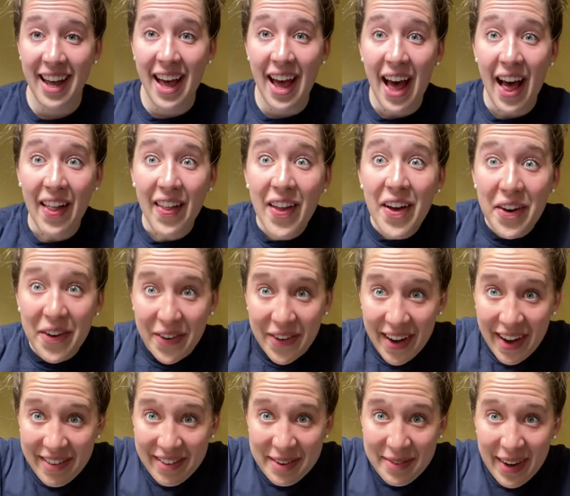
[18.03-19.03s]
Hello
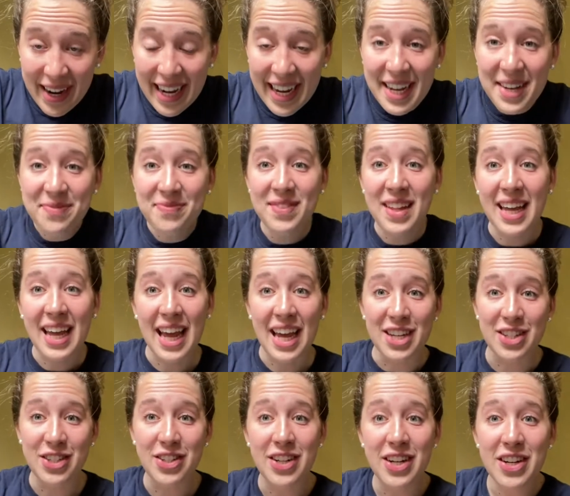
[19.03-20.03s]
everybody. In
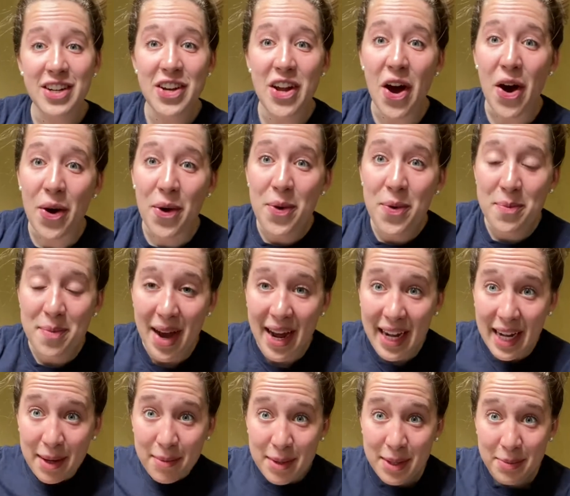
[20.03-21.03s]
case you didn't know, my
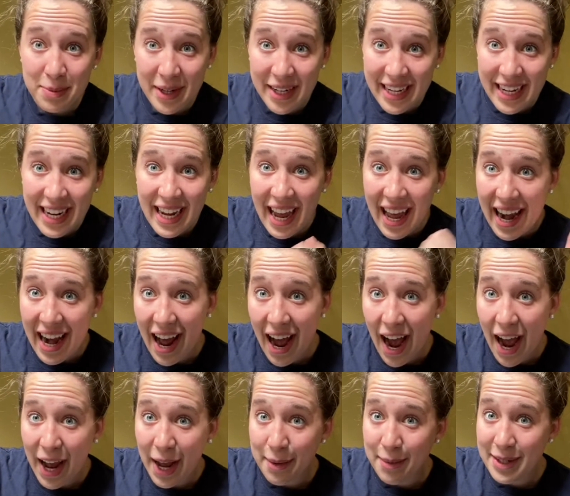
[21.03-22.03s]
name is Brittany and
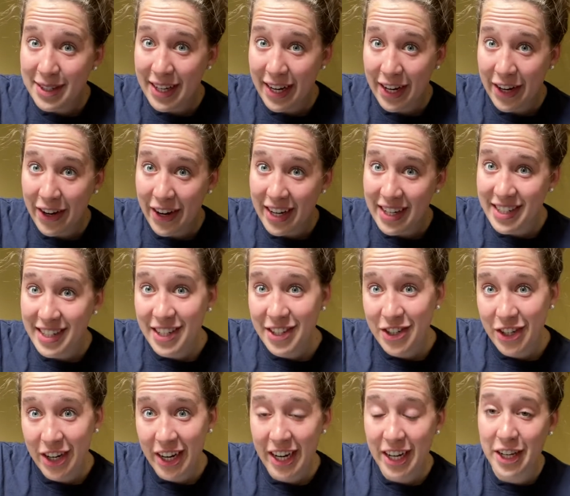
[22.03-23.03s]
I am a second grade
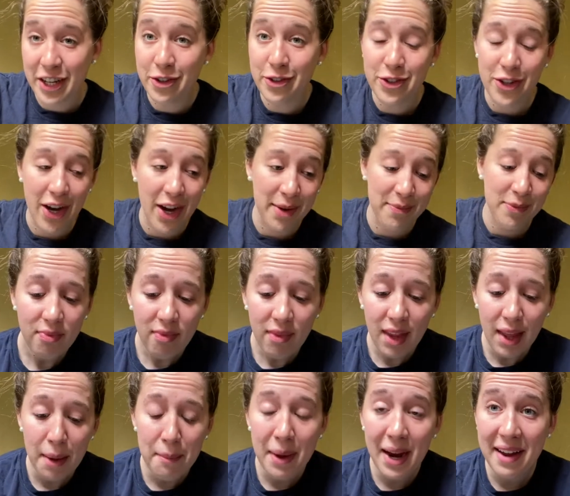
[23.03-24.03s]
teacher in Utah.
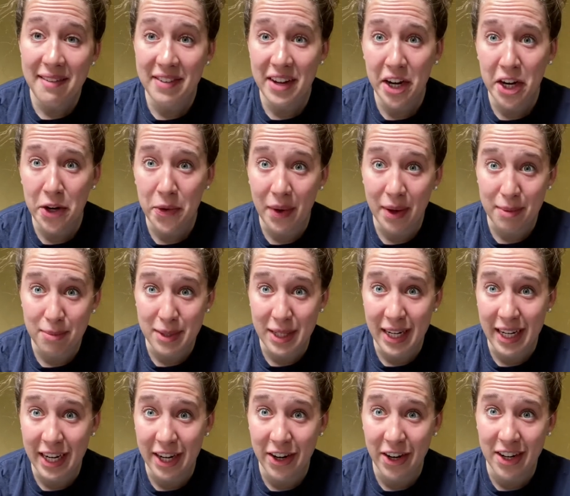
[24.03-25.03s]
But I figured while I'm
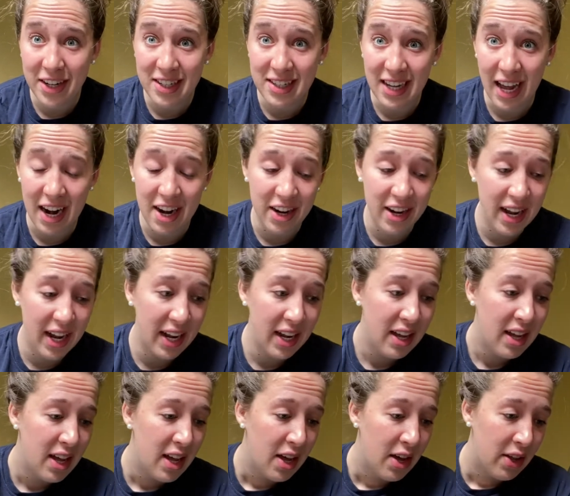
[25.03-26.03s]
sitting here on a Saturday
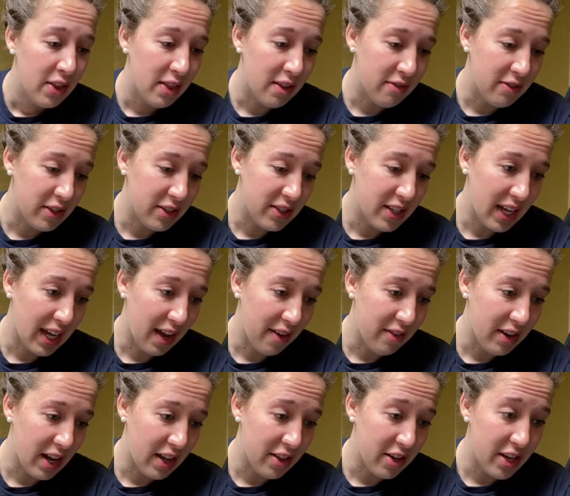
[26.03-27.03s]
that feels like
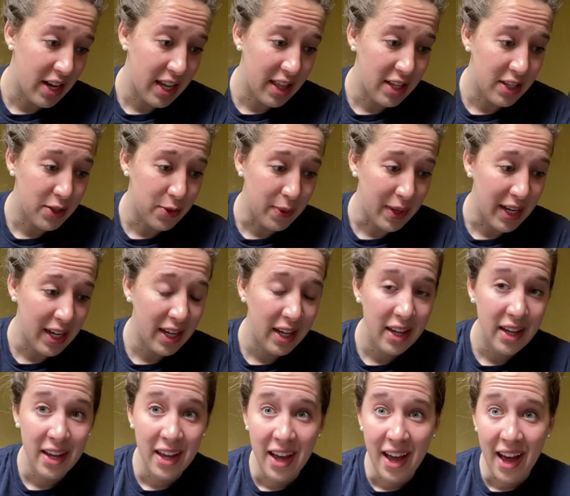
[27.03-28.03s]
every other day this
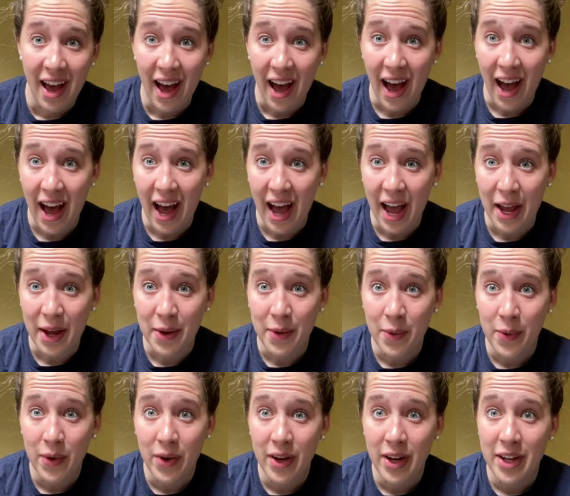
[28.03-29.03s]
week, I
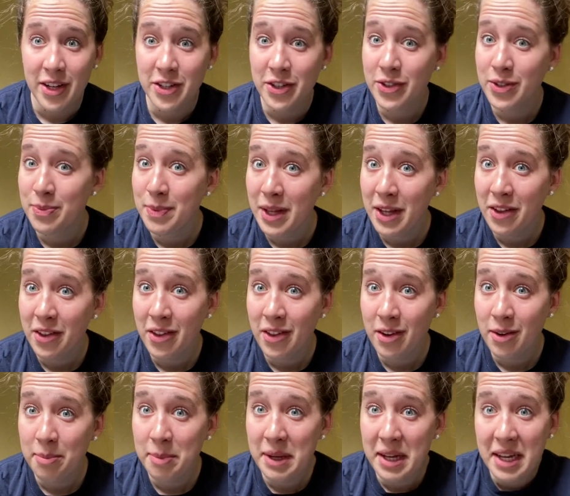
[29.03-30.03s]
would do something a
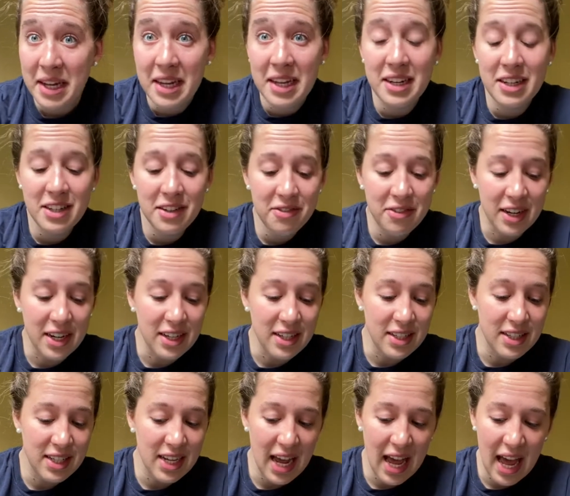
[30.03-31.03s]
little bit
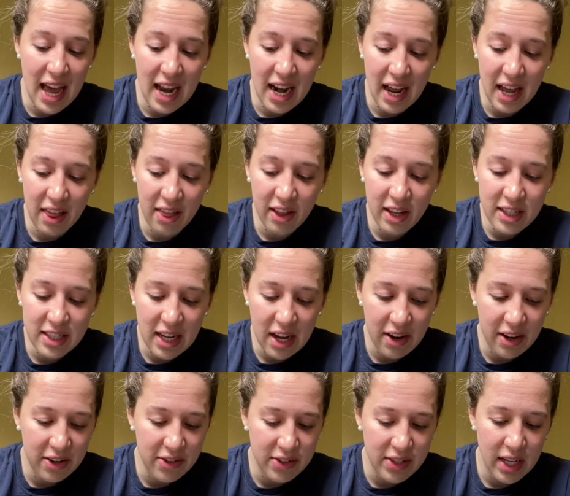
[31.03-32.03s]
different. And I looked down
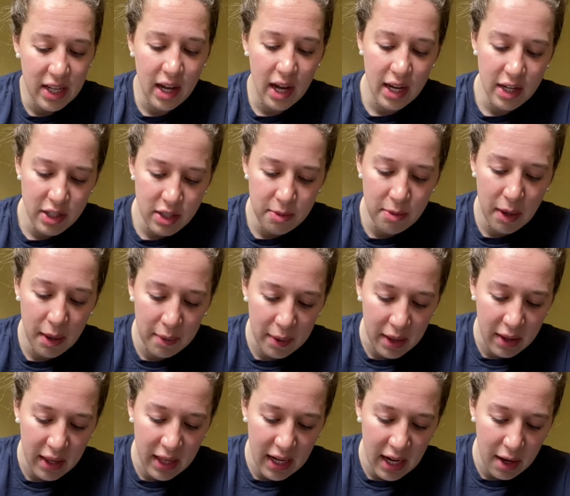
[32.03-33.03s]
and I was like, I should probably
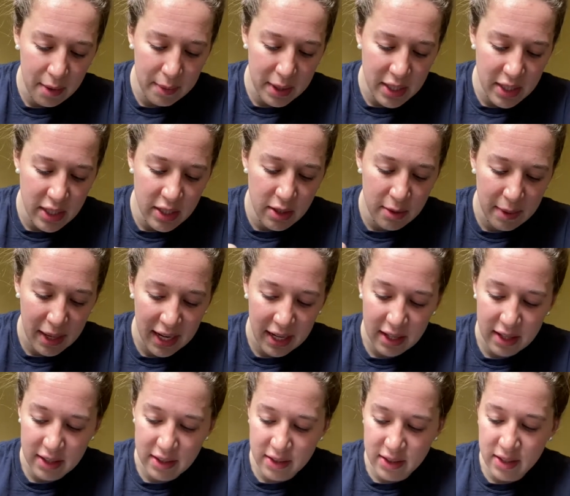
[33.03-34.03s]
clean out my teacher bag
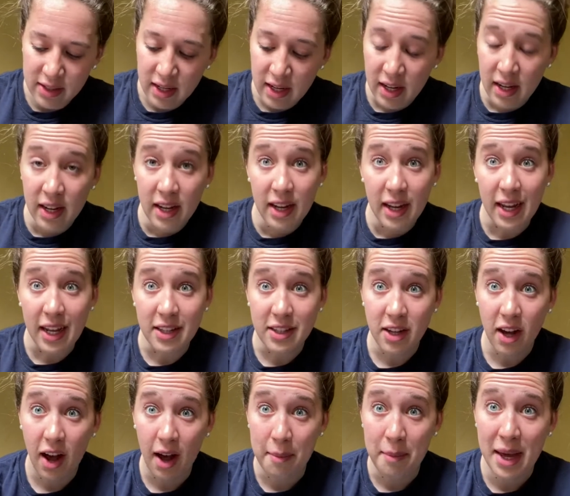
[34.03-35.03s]
because it's
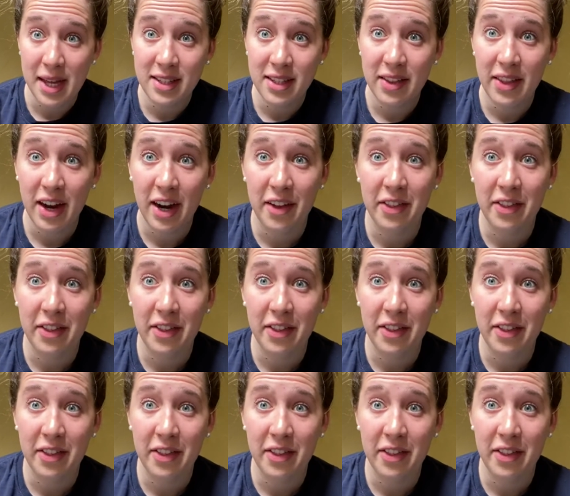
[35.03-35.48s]
a hot mess in there.